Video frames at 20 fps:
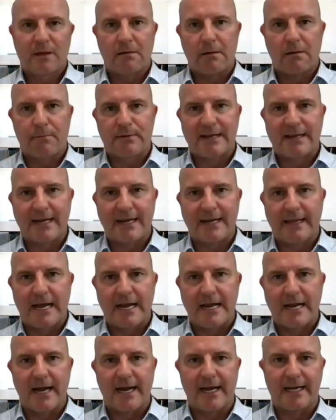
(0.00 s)
obtaining the
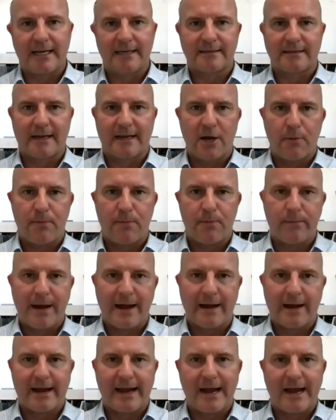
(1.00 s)
NIEs and opening a
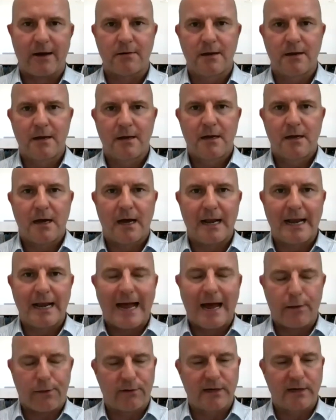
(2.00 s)
bank account,
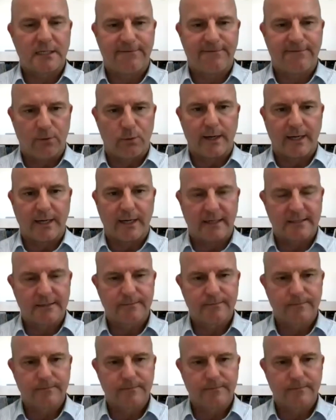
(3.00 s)
allow 3 to 4 weeks.